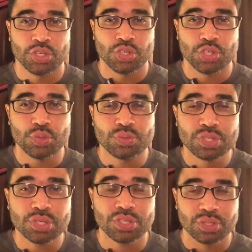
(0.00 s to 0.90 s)
you
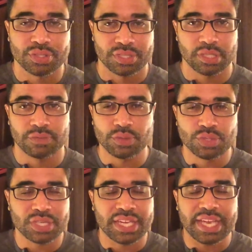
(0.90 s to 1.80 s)
took yourself, you
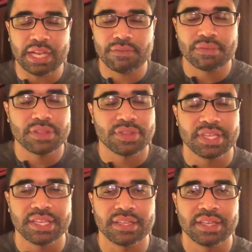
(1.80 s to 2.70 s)
took
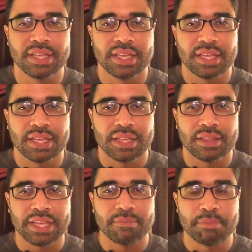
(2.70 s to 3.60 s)
everything
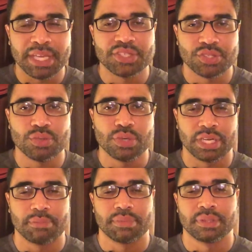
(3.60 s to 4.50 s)
that makes you
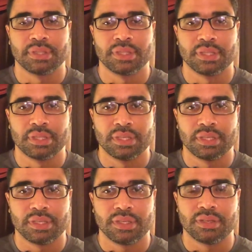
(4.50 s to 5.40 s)
up,
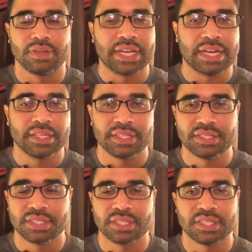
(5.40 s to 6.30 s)
your
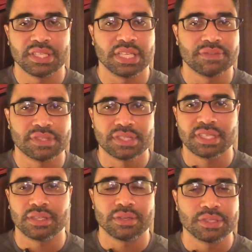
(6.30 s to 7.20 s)
knowledge, gifts,
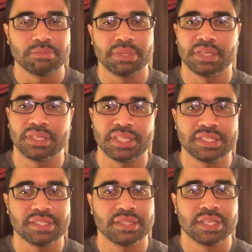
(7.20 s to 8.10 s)
skills, abilities,
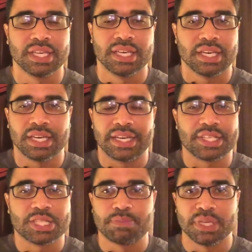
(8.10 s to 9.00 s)
and
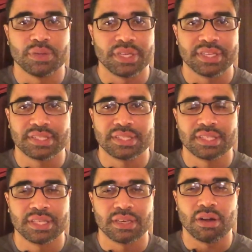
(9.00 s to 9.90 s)
experience,
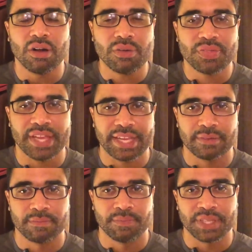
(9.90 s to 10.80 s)
all that
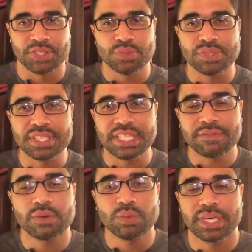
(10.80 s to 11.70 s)
you give
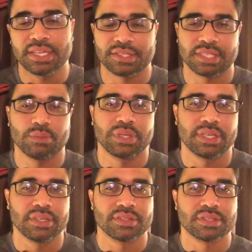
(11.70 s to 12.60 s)
away to someone
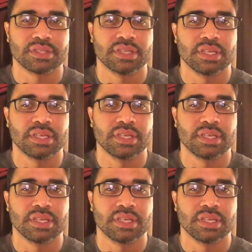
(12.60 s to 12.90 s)
else,